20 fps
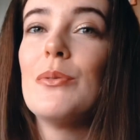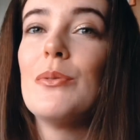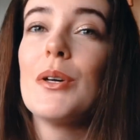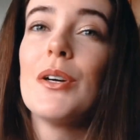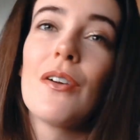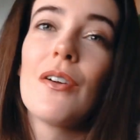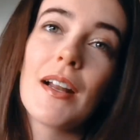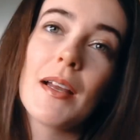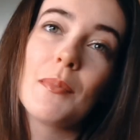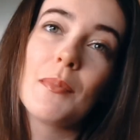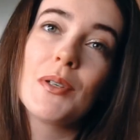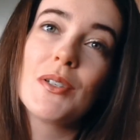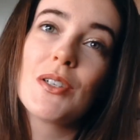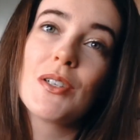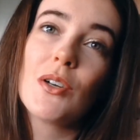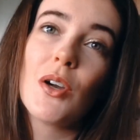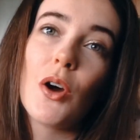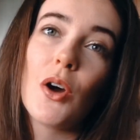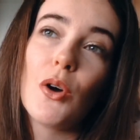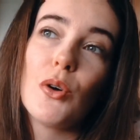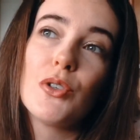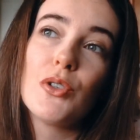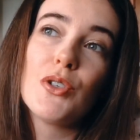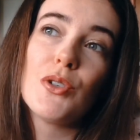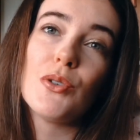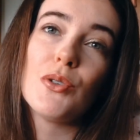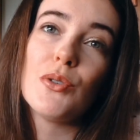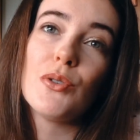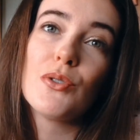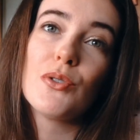we're not able to go
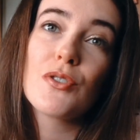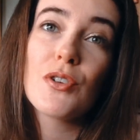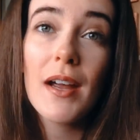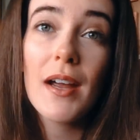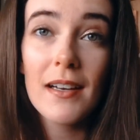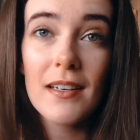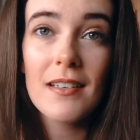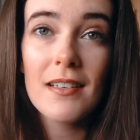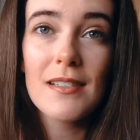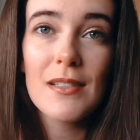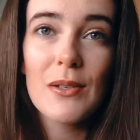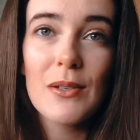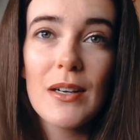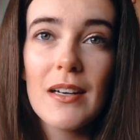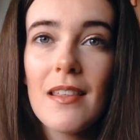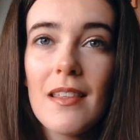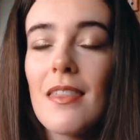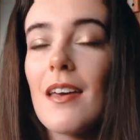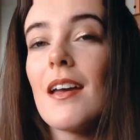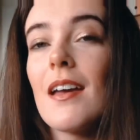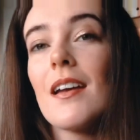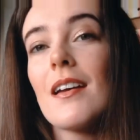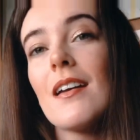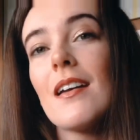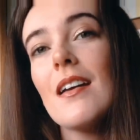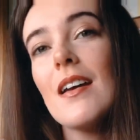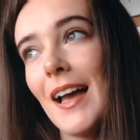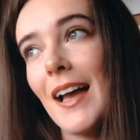to trainers or anything.